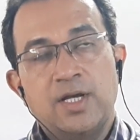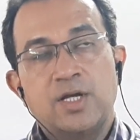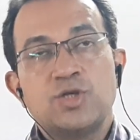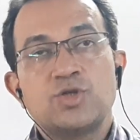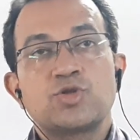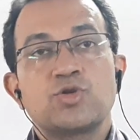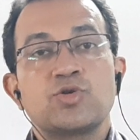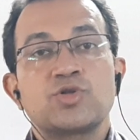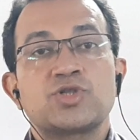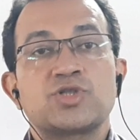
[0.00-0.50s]

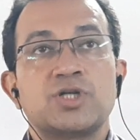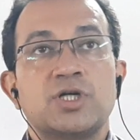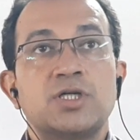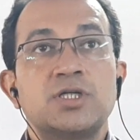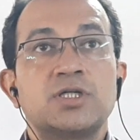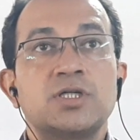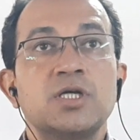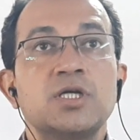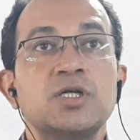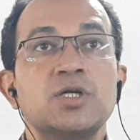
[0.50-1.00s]
So
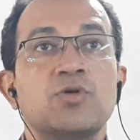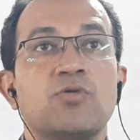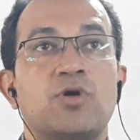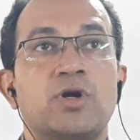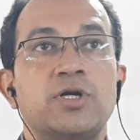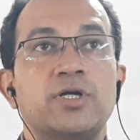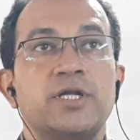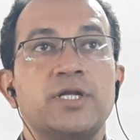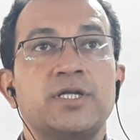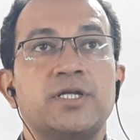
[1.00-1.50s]
certain
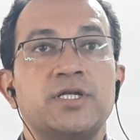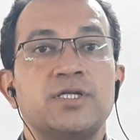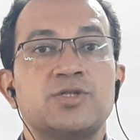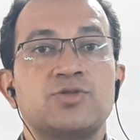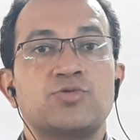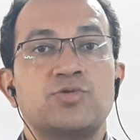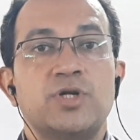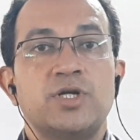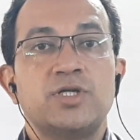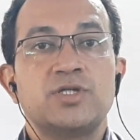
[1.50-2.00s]
quantity,
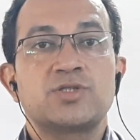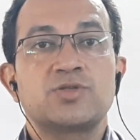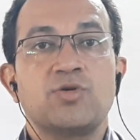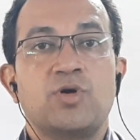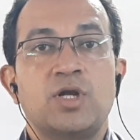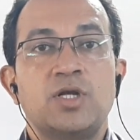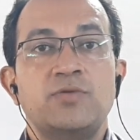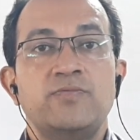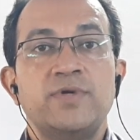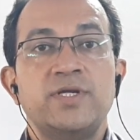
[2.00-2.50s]
students,
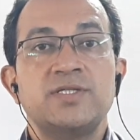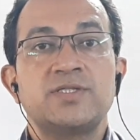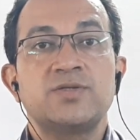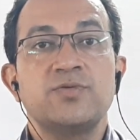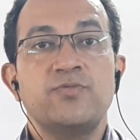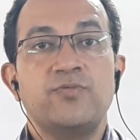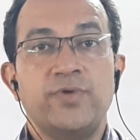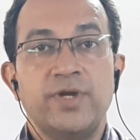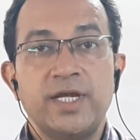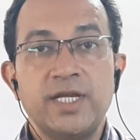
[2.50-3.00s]
always
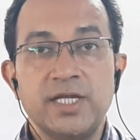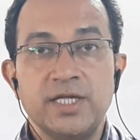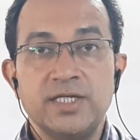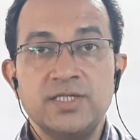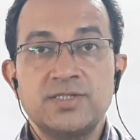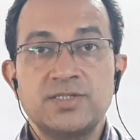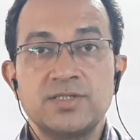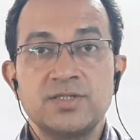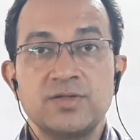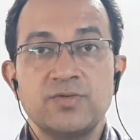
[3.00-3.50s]

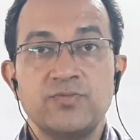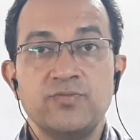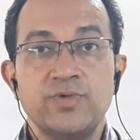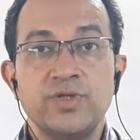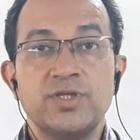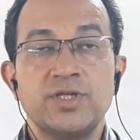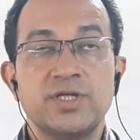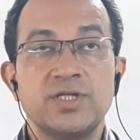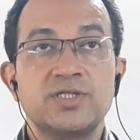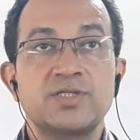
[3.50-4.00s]
varies
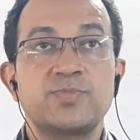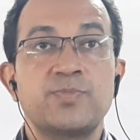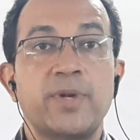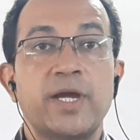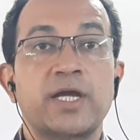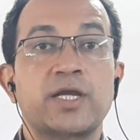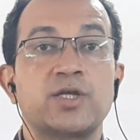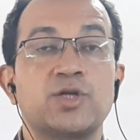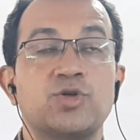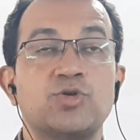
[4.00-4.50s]
with
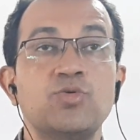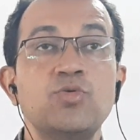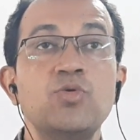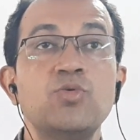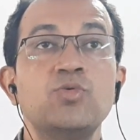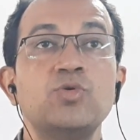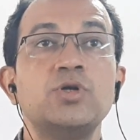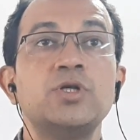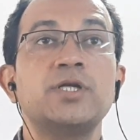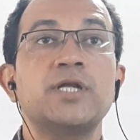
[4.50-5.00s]
respect to
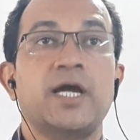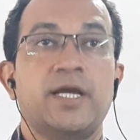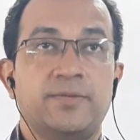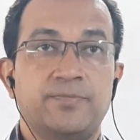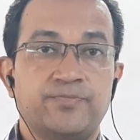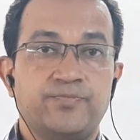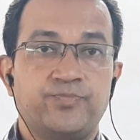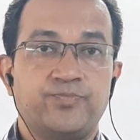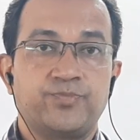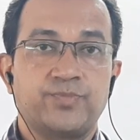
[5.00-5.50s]

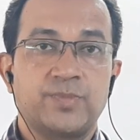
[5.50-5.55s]
time.